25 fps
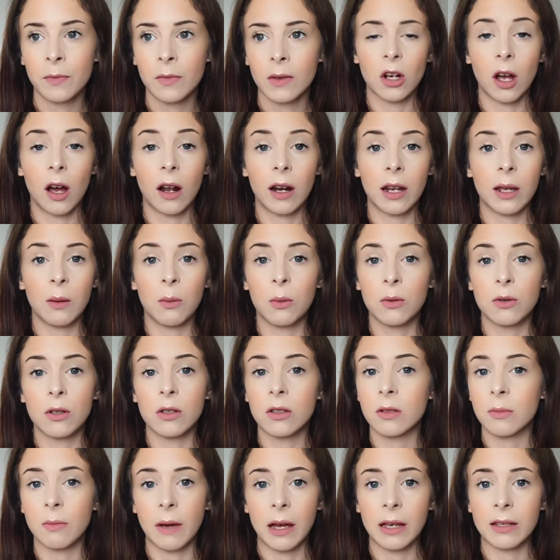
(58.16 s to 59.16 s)
Charlie will
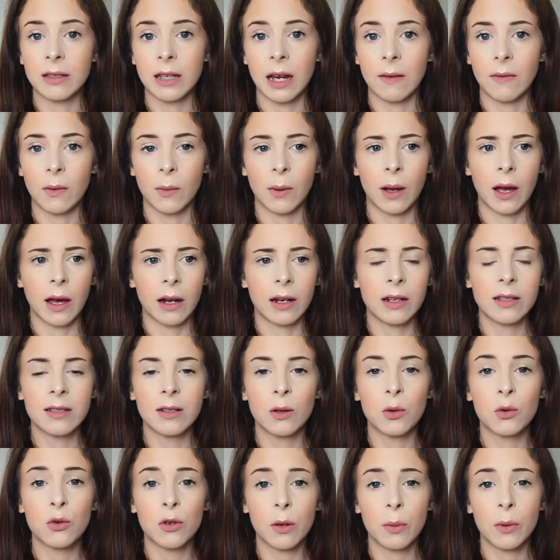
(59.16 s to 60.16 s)
just mess everywhere and he
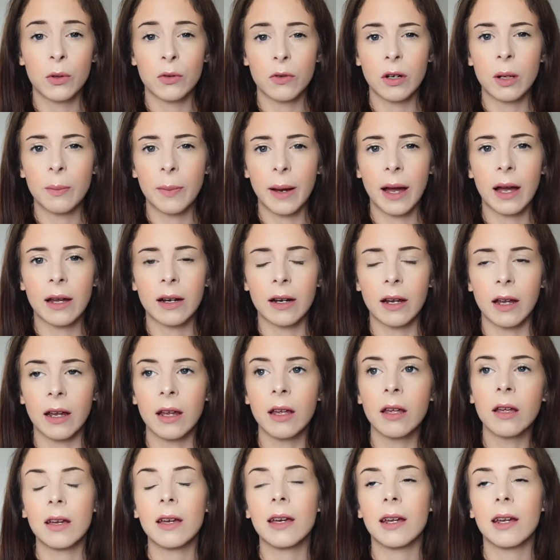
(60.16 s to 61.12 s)
still dribbles really badly.